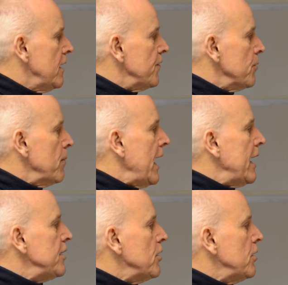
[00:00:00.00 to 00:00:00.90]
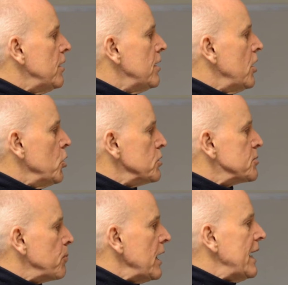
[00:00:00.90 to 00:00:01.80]
The man who was
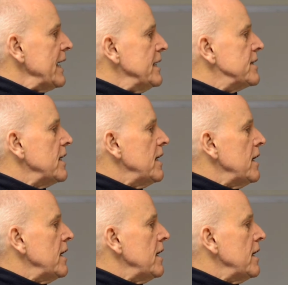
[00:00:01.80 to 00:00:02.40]
blind